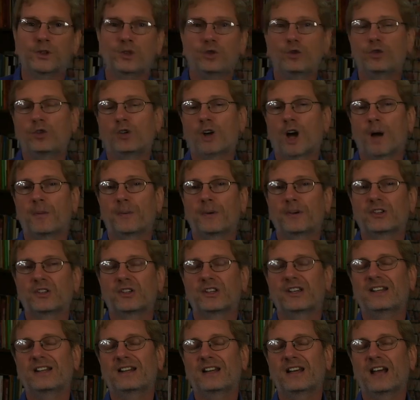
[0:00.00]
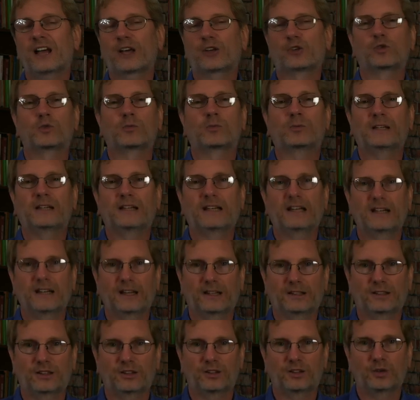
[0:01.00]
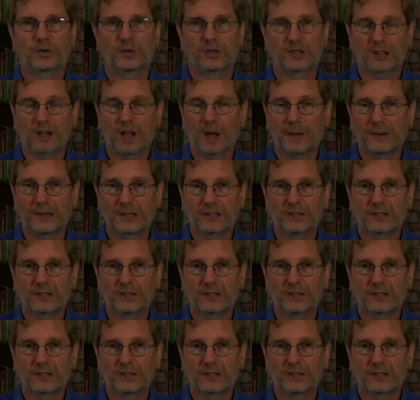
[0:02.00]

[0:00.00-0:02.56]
two topics inexorably connected to Islamic